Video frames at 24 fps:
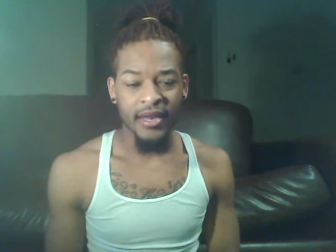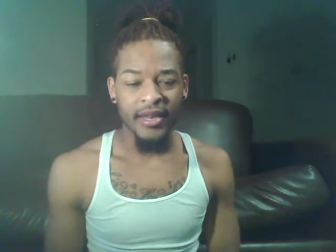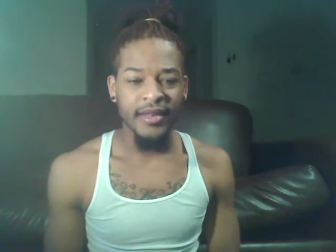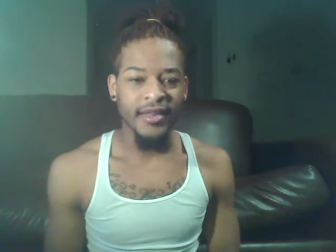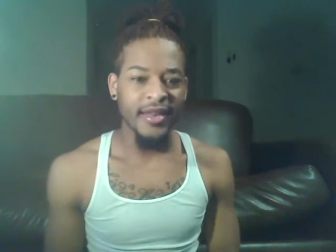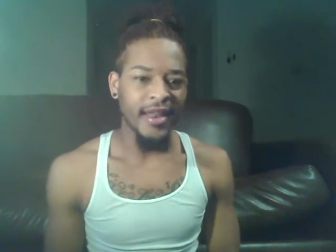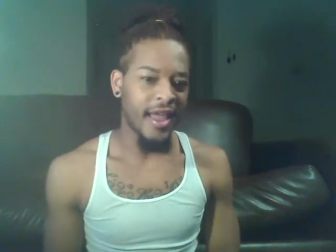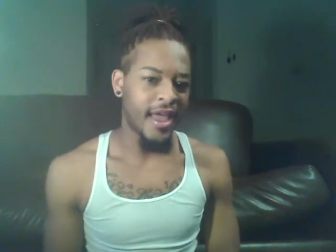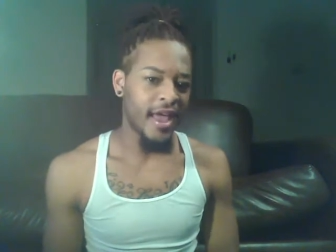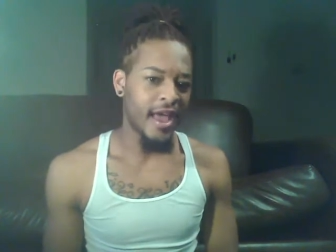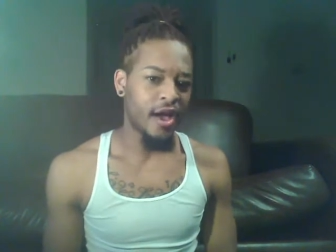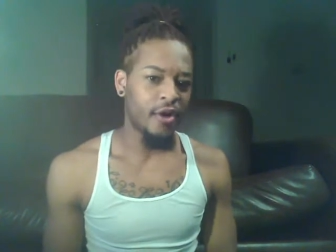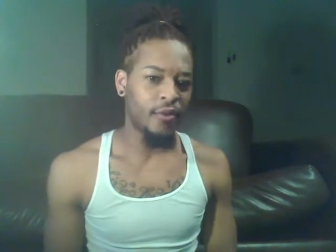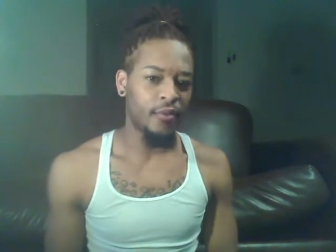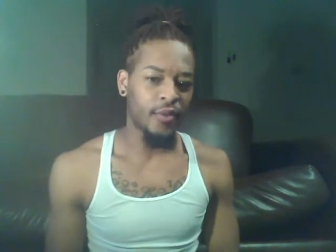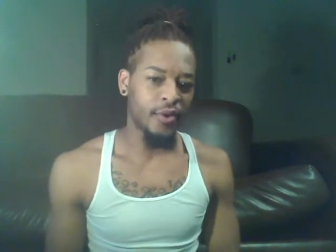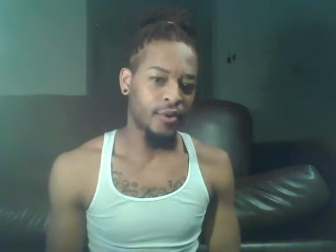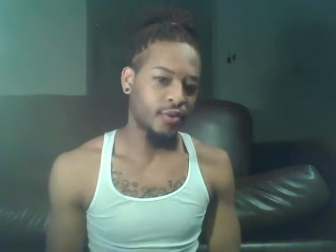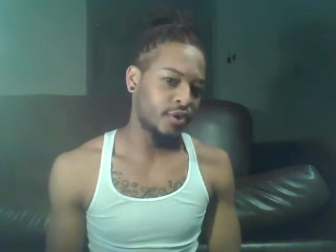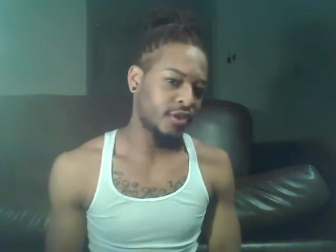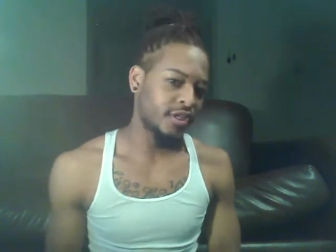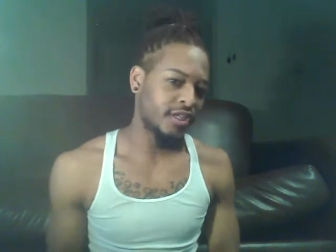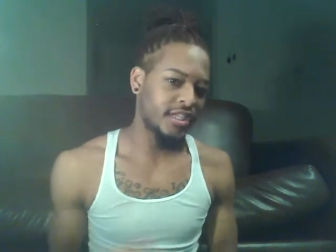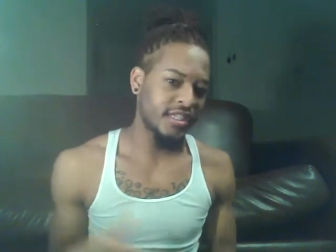Now,
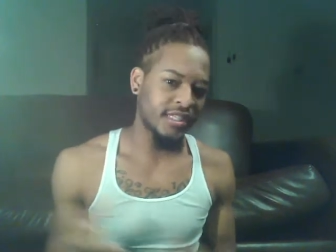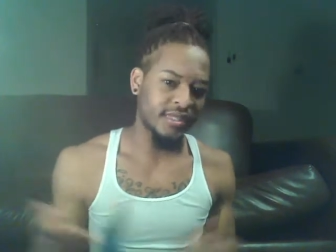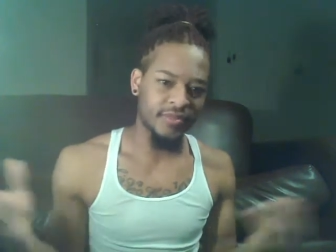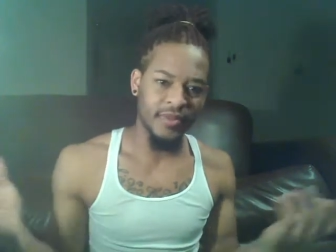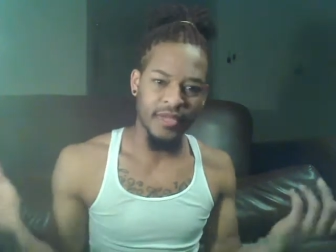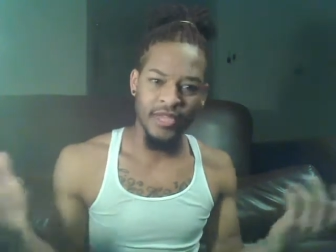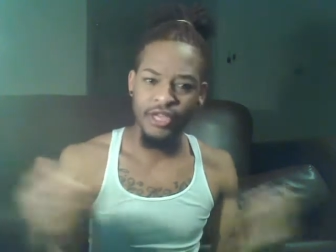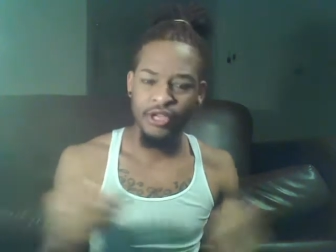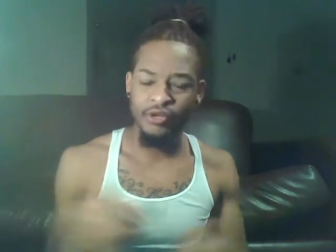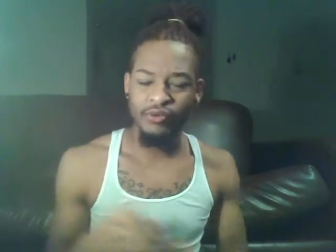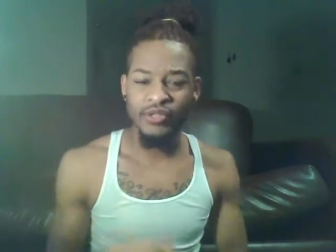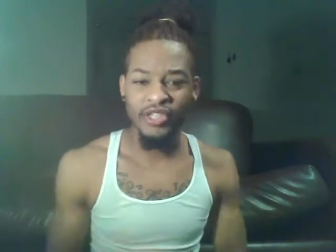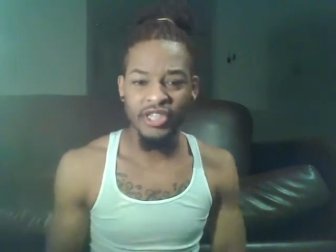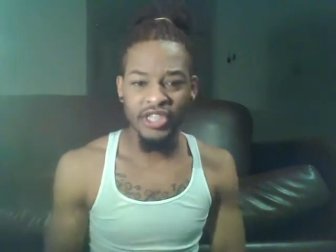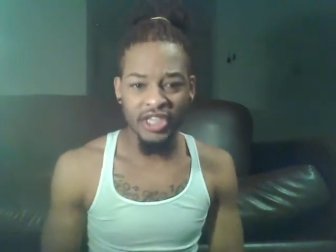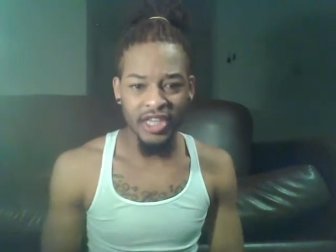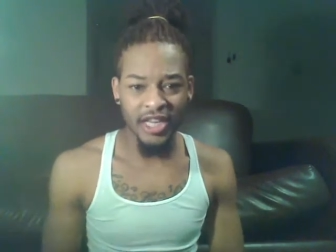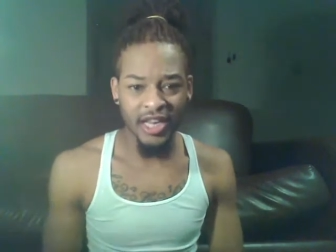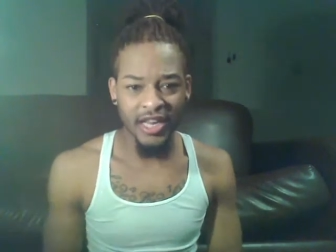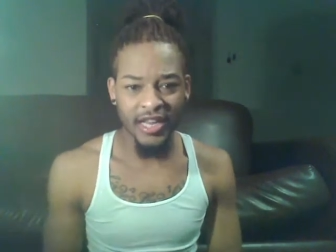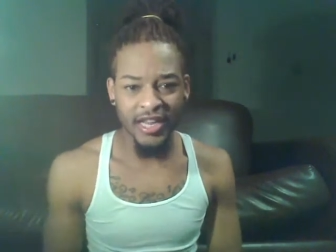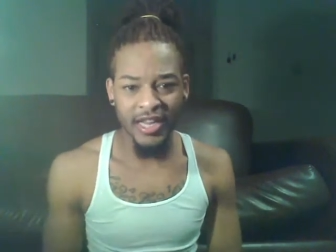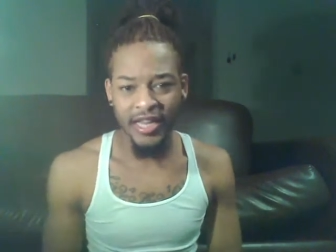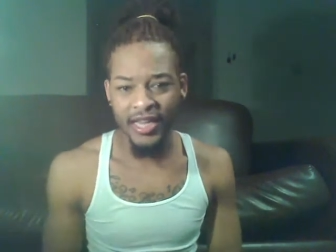when it's just me and you
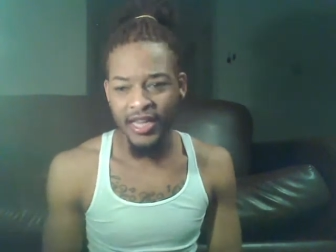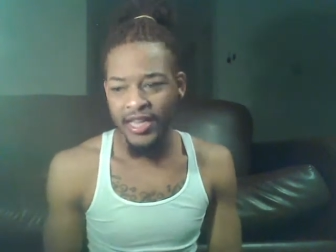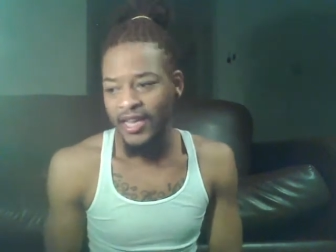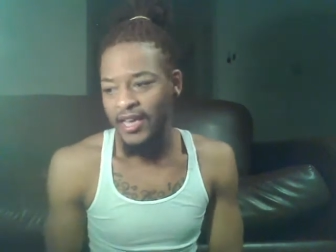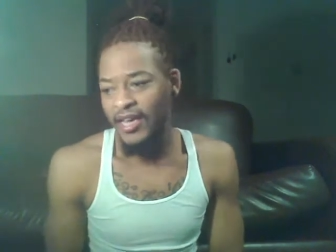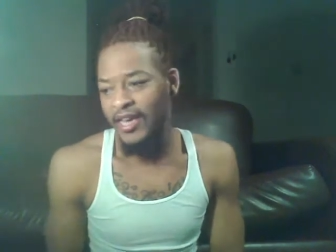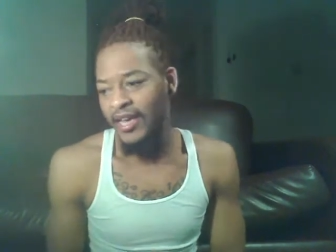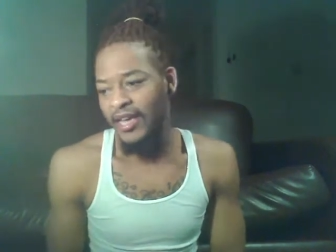chilling,